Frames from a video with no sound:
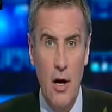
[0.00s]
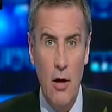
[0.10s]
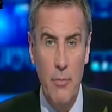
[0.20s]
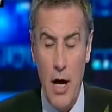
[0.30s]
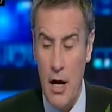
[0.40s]

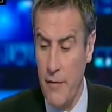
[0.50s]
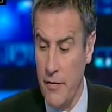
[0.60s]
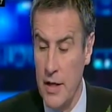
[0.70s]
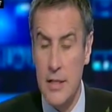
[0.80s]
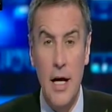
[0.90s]
on behalf
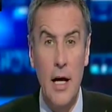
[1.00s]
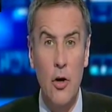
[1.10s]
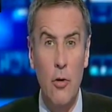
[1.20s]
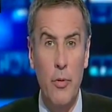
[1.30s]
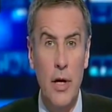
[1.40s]
of the entire
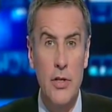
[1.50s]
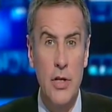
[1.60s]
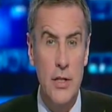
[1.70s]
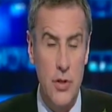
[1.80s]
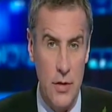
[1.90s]

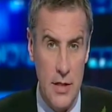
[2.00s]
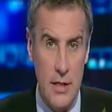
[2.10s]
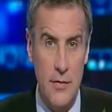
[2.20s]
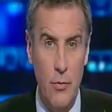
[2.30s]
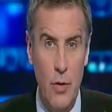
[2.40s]
corporation. He joins
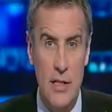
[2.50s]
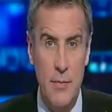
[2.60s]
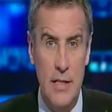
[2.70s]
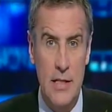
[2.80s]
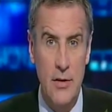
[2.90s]
us from
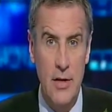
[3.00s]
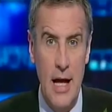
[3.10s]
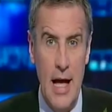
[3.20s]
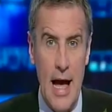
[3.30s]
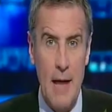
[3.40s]
Westminster,
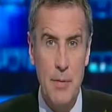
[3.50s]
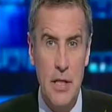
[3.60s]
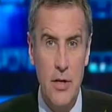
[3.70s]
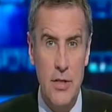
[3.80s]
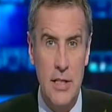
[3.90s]
and
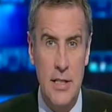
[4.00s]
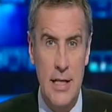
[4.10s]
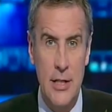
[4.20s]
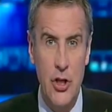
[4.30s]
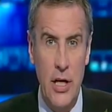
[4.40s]
absolute
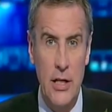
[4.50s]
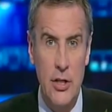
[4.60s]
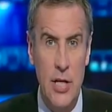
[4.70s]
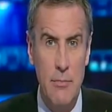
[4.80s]
DJ